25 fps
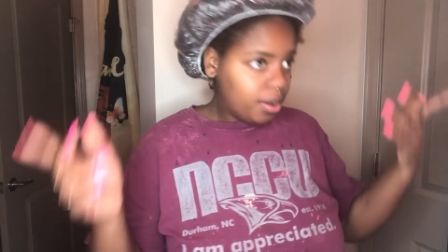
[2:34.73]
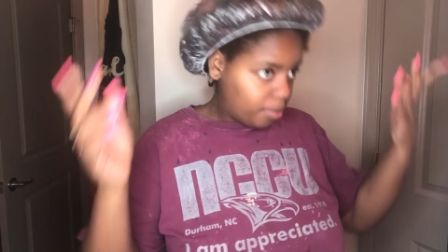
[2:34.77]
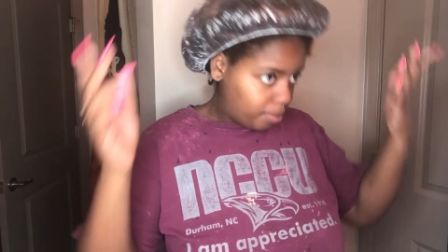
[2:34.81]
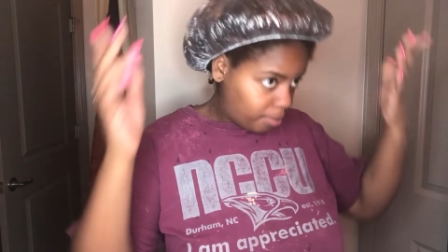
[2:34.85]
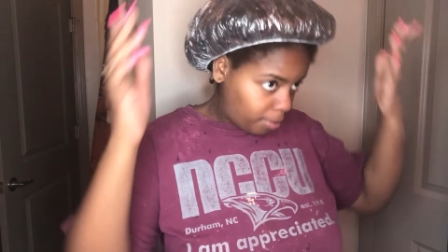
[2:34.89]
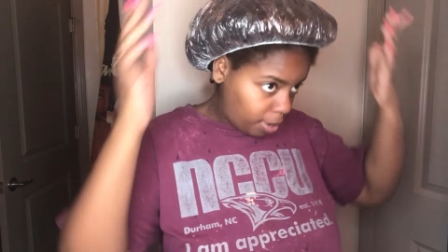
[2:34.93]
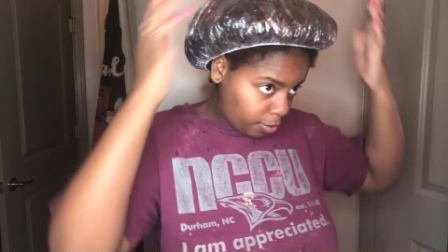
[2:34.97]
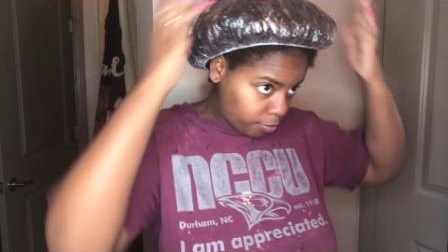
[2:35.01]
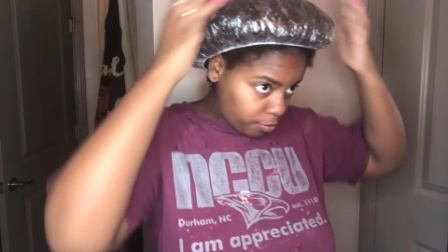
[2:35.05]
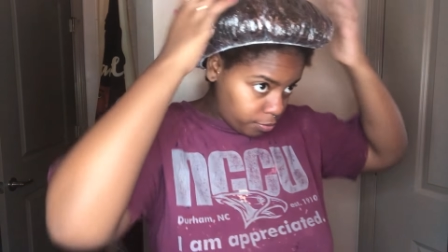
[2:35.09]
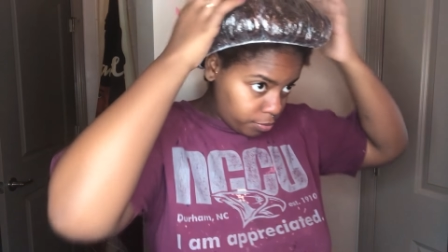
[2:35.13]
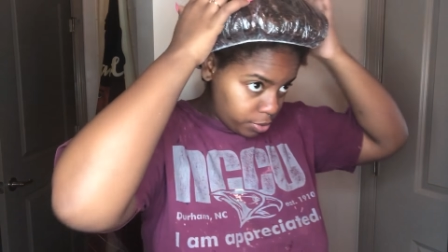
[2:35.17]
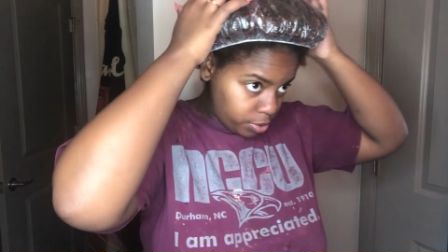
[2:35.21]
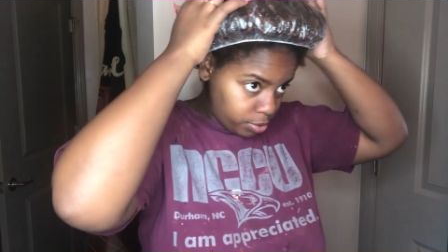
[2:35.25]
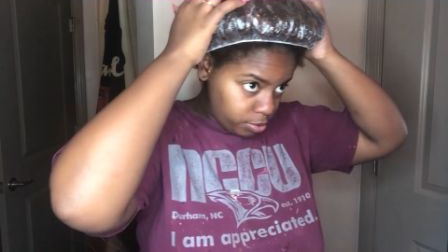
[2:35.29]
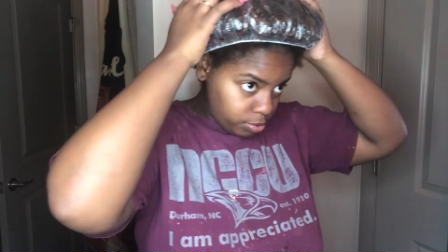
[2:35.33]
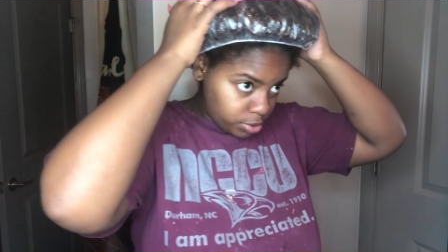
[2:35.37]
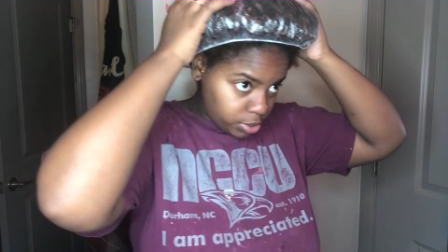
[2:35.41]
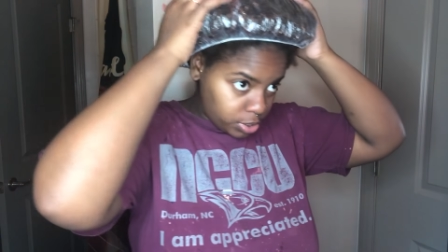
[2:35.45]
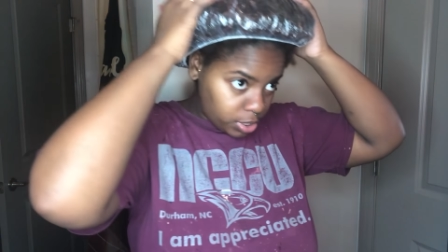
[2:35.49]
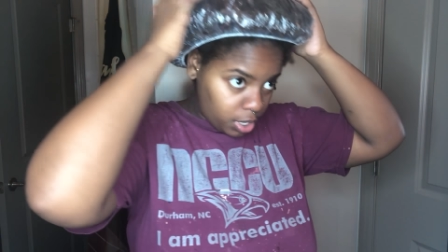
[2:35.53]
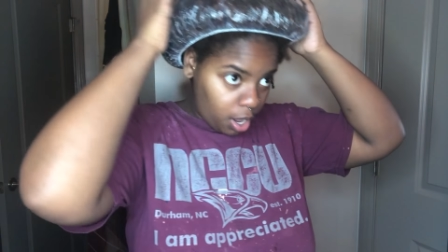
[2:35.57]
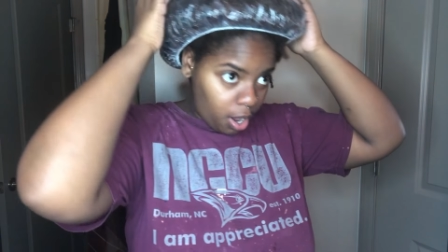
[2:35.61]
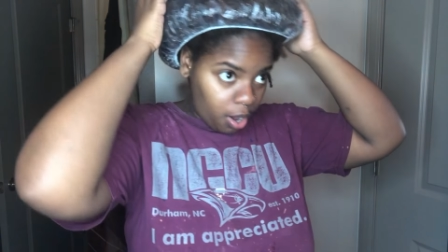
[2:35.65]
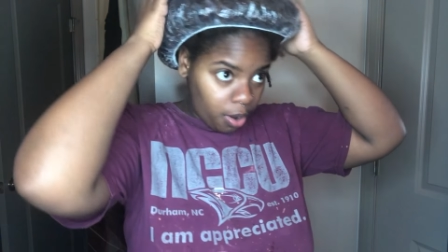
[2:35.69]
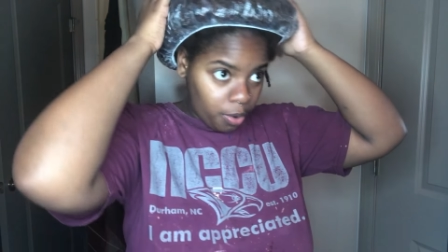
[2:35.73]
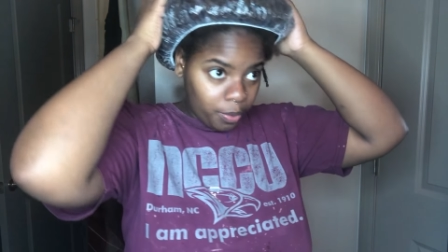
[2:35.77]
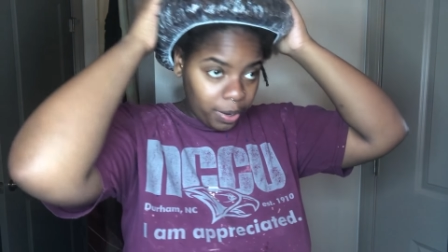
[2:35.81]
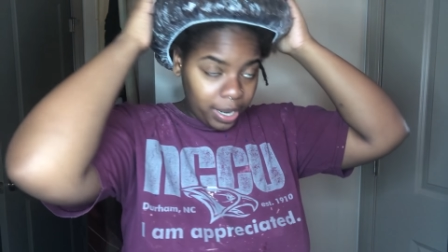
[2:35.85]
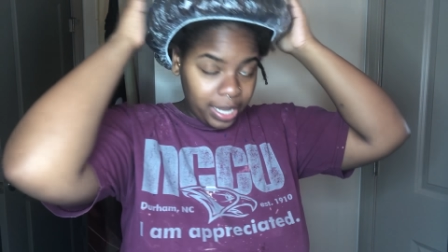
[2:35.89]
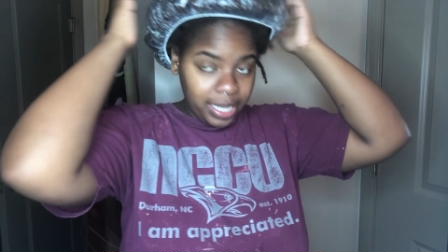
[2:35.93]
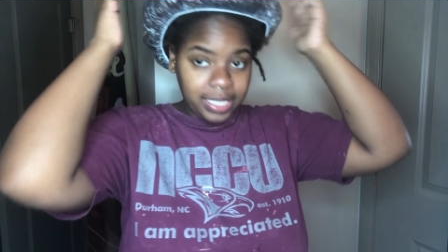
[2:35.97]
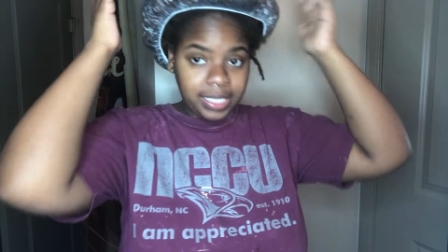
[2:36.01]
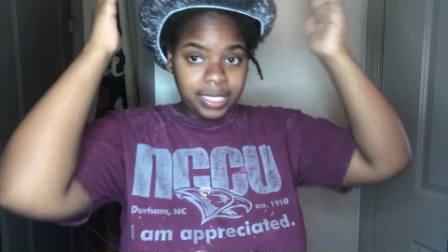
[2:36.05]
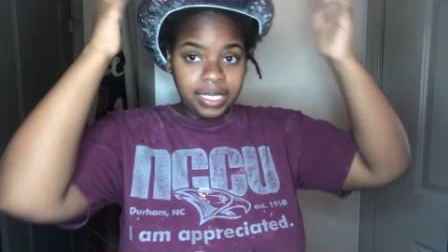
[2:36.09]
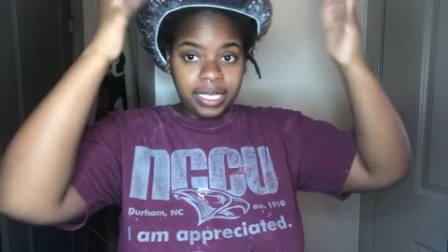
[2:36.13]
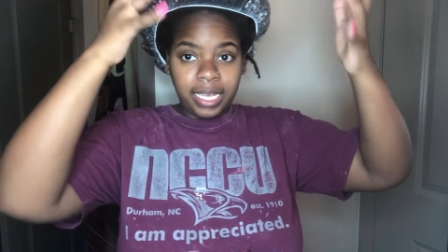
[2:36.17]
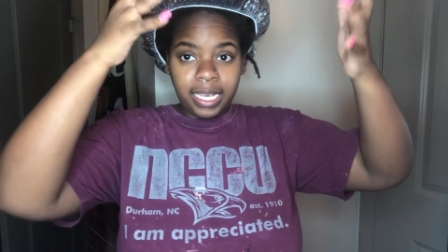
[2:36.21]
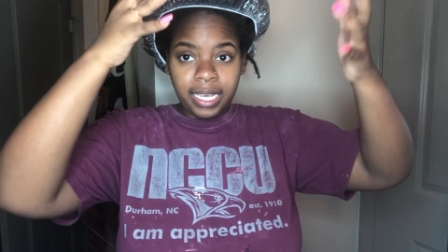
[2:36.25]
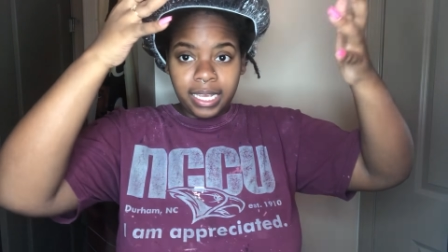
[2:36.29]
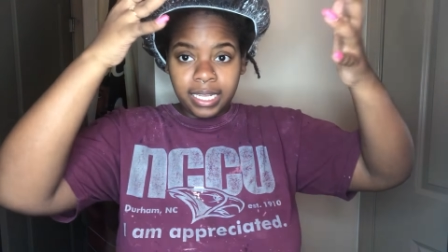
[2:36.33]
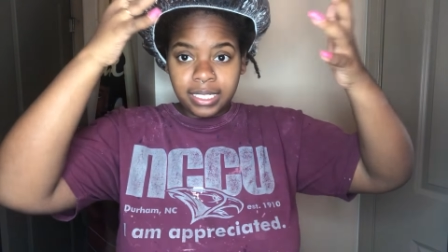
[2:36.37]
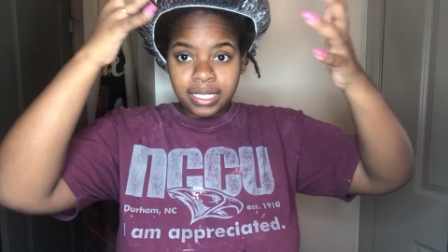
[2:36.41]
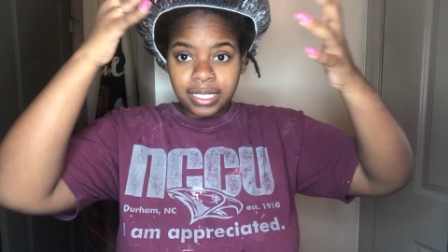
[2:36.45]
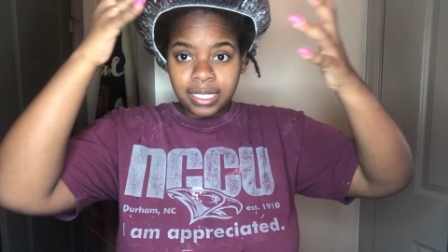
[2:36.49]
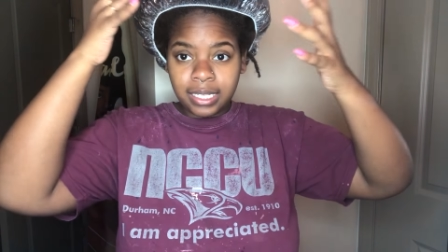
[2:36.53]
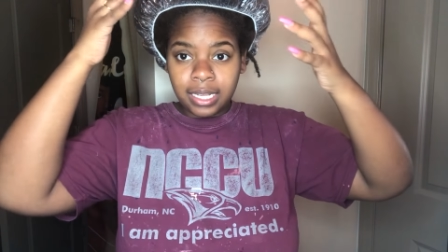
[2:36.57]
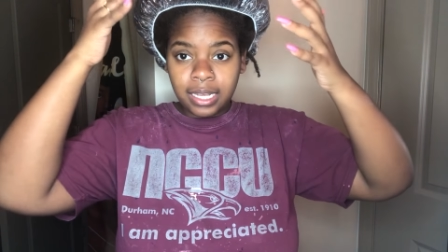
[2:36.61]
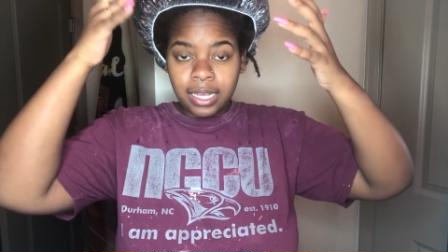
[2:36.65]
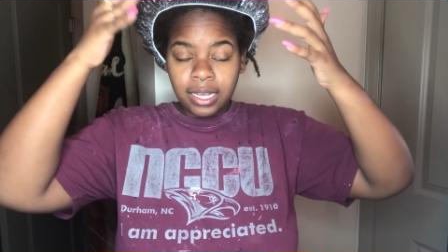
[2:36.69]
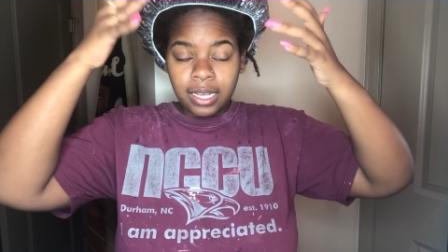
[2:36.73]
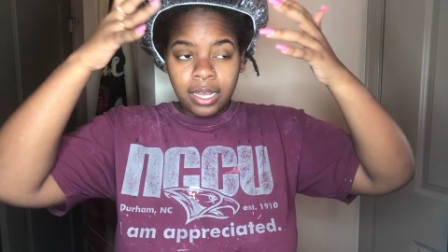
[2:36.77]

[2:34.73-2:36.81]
my roots always get